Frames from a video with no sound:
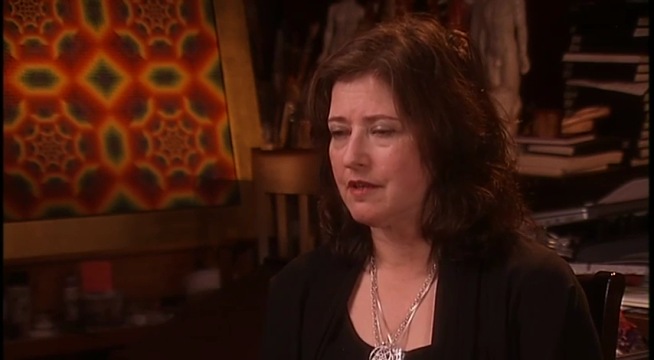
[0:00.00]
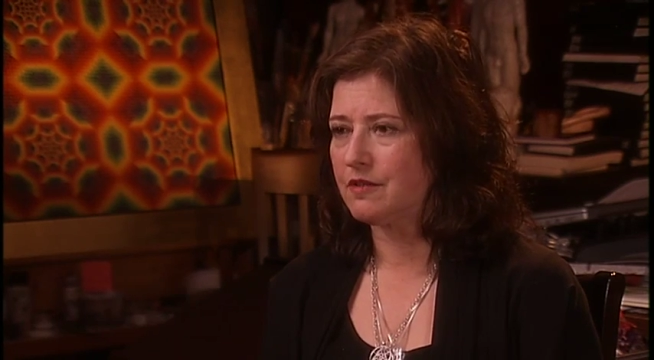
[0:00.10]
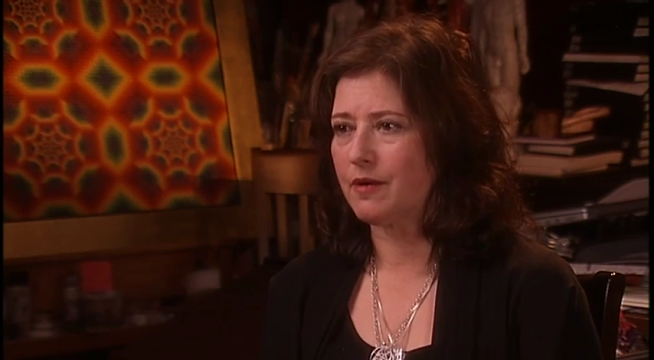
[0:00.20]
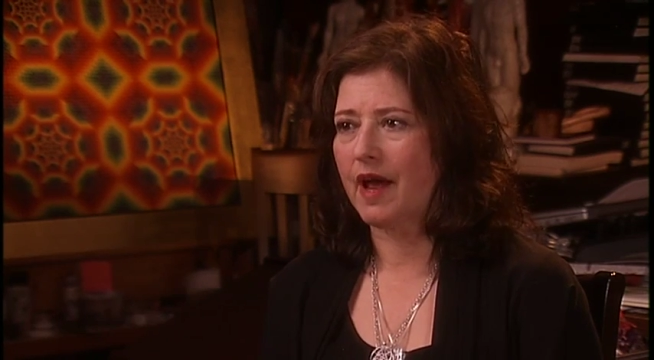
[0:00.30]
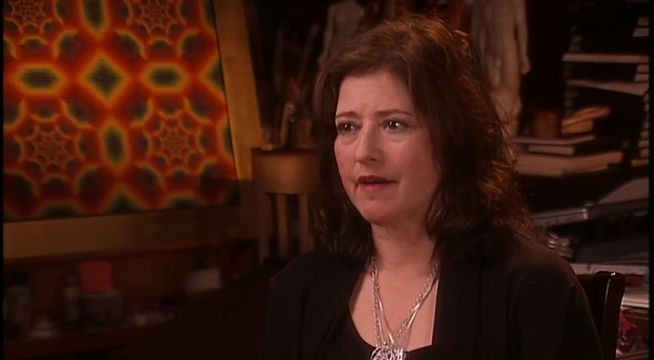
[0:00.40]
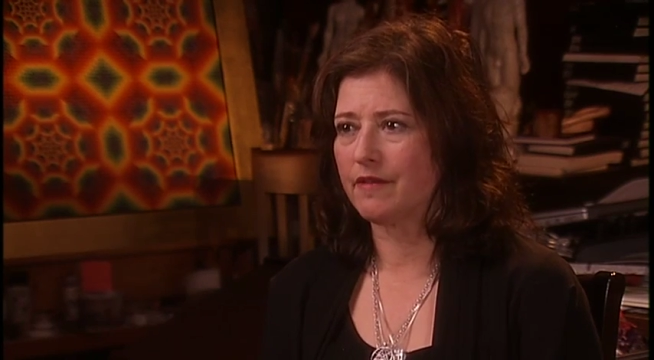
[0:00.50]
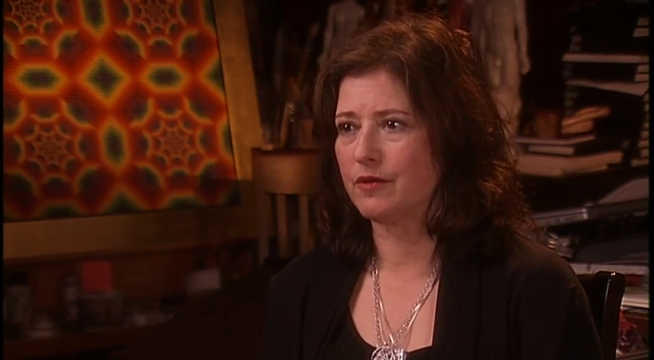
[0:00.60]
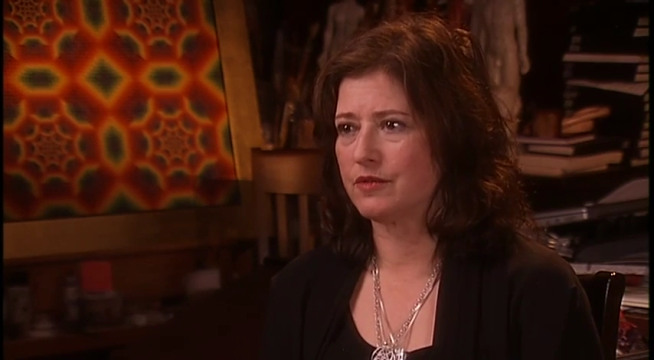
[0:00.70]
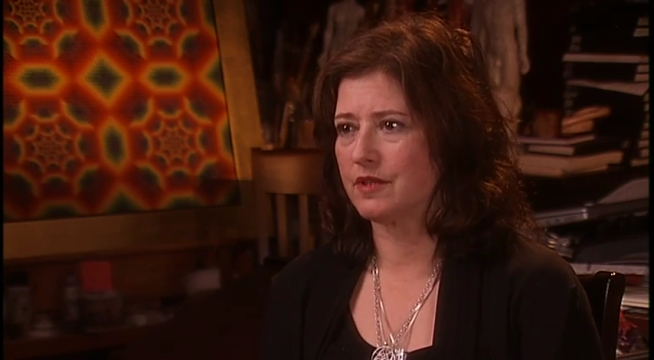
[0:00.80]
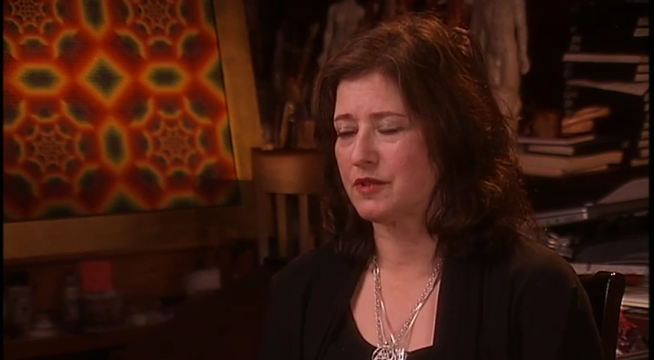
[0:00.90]
to have
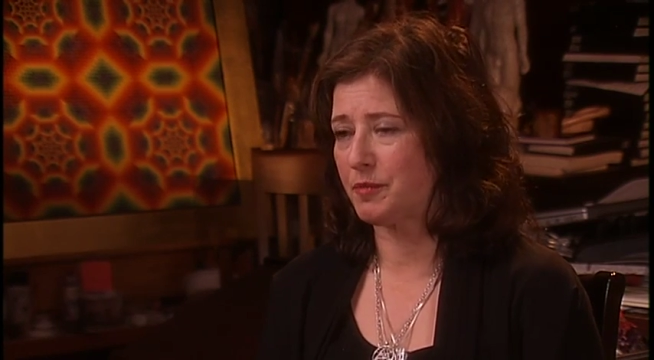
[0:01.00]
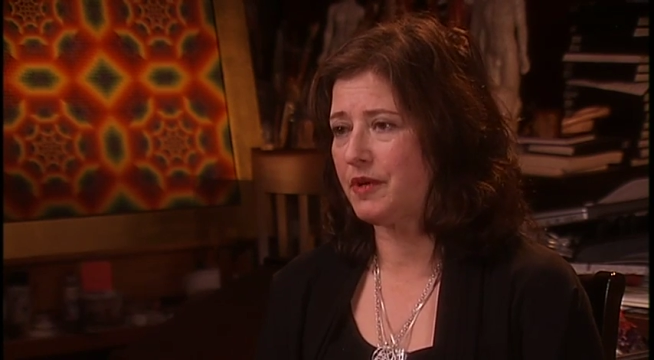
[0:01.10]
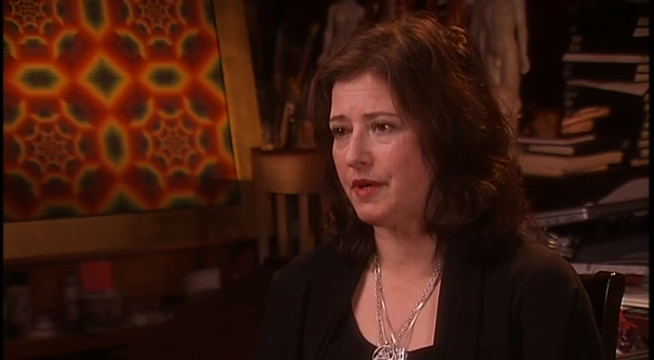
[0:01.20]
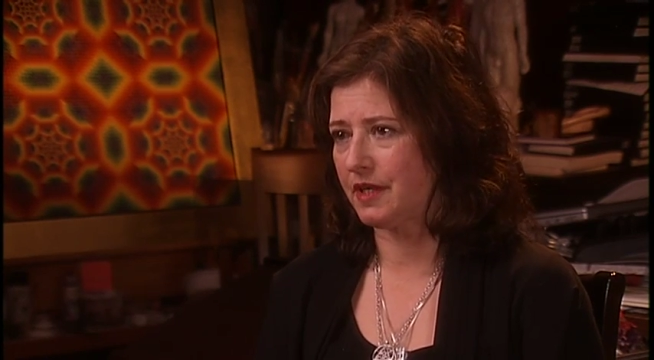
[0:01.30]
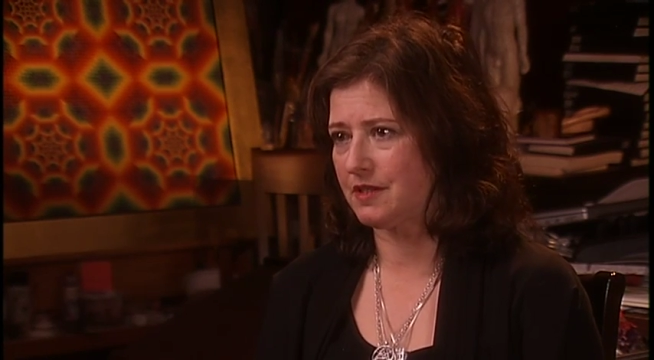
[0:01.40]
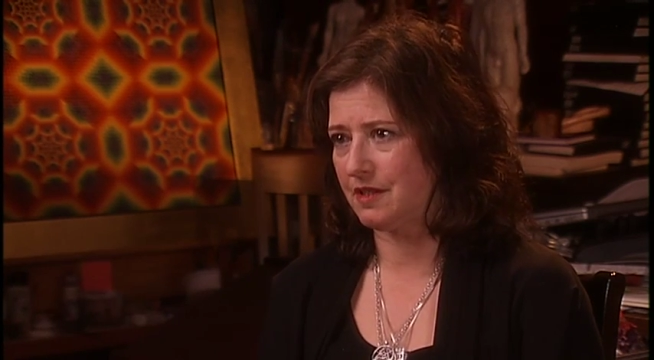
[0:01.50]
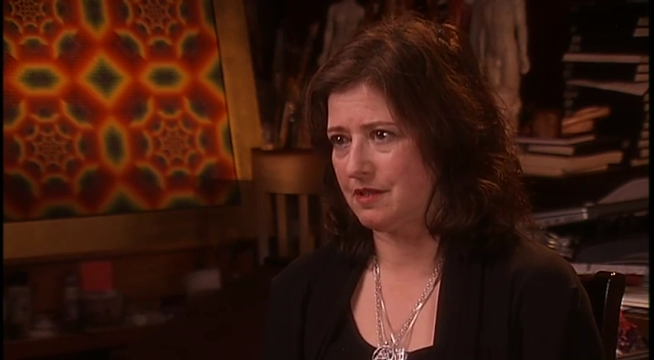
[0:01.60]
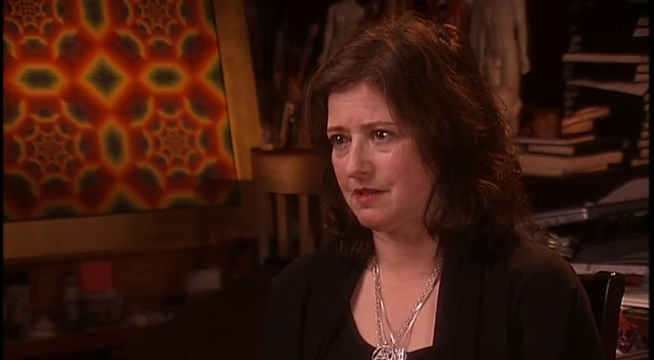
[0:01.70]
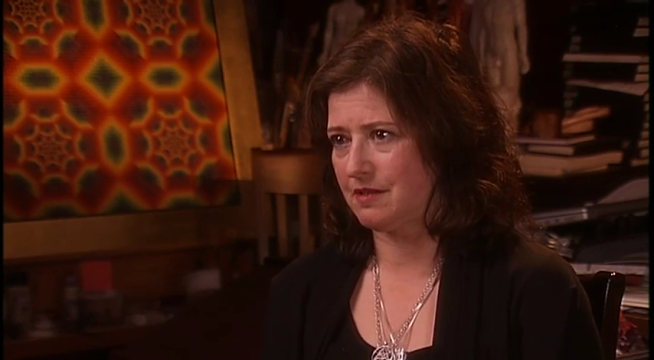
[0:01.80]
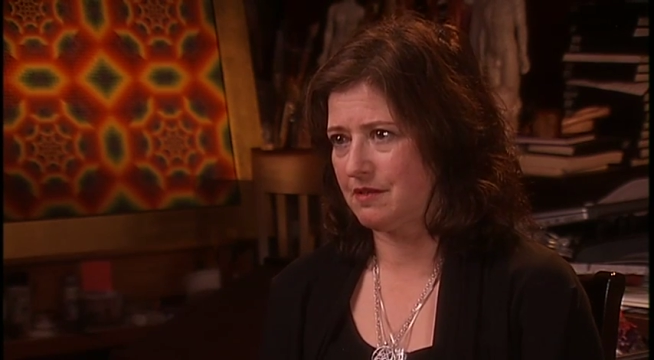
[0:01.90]
those
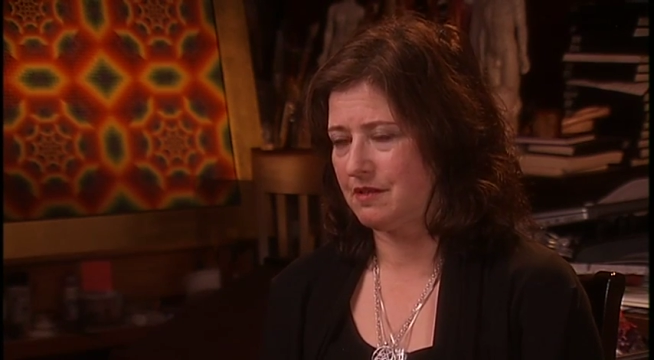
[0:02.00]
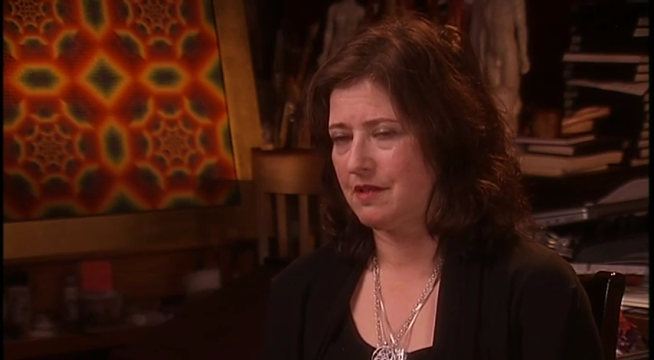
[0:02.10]
experiences.